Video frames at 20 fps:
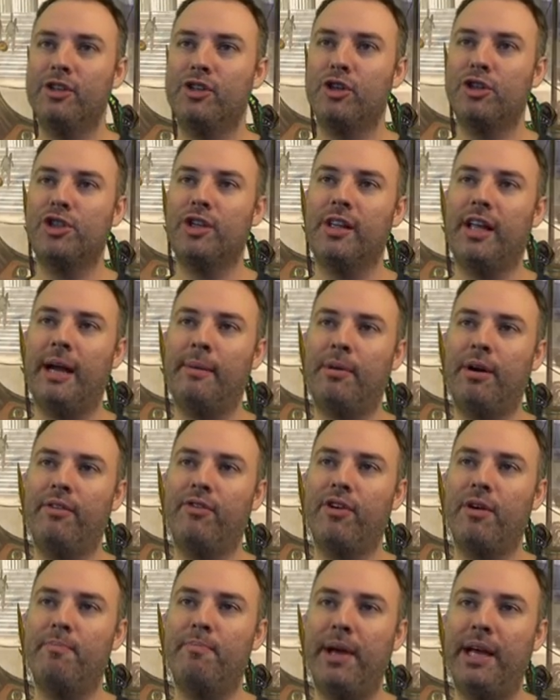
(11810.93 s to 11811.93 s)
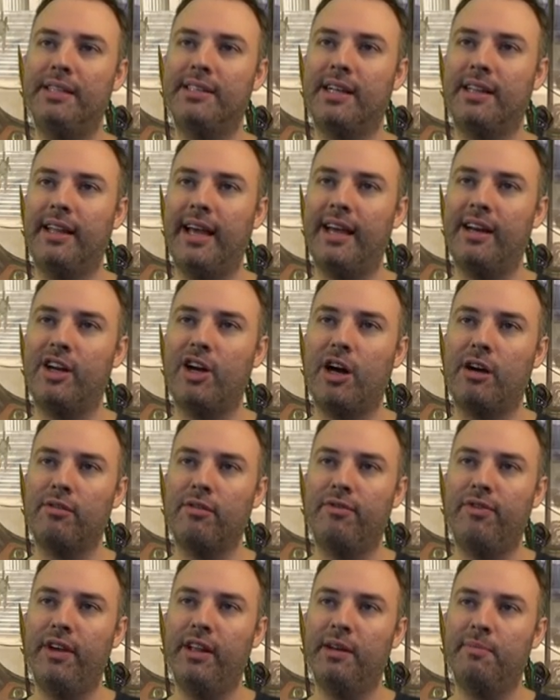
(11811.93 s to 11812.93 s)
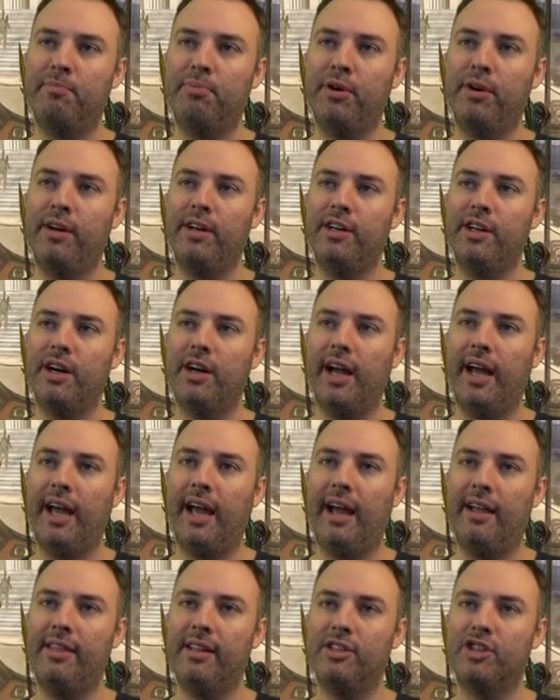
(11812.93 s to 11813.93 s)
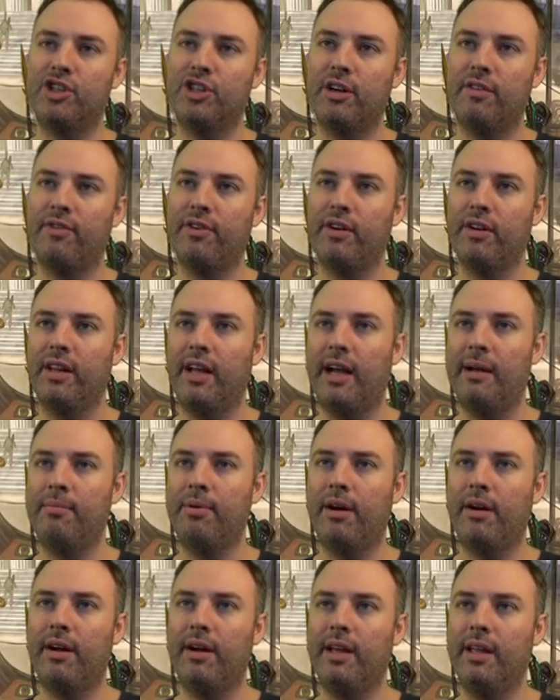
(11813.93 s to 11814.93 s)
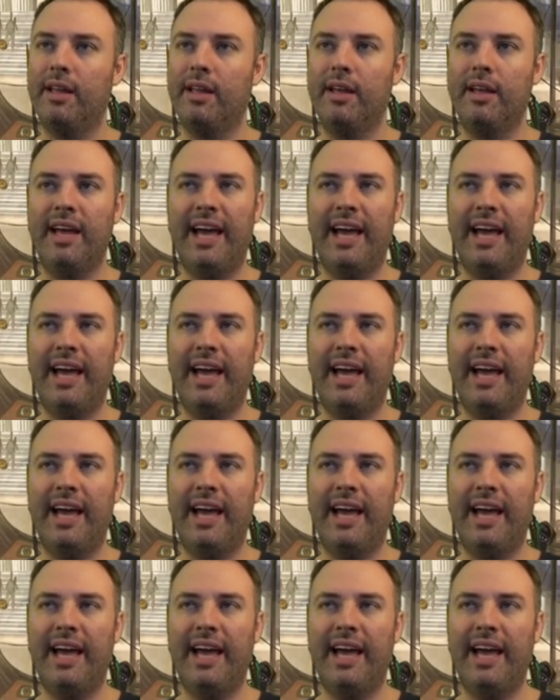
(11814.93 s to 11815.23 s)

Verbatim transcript: Search your library for a basic land card, reveal it, put it into your hand, then shuffle your library.